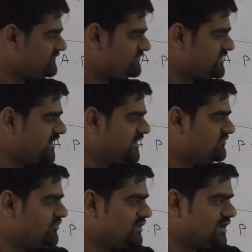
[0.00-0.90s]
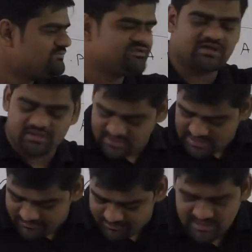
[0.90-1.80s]
3-4 terms are in
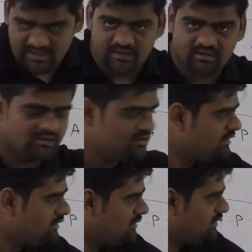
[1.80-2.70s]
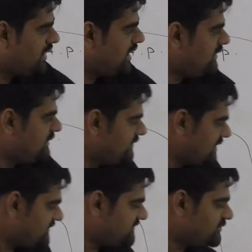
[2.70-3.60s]
AP, right, then the
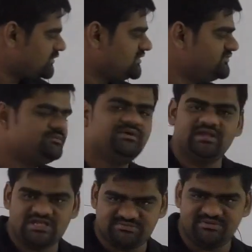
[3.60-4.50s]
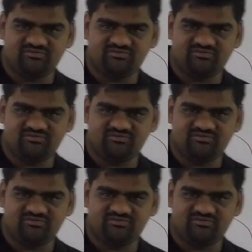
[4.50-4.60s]
reciprocals will be in HP.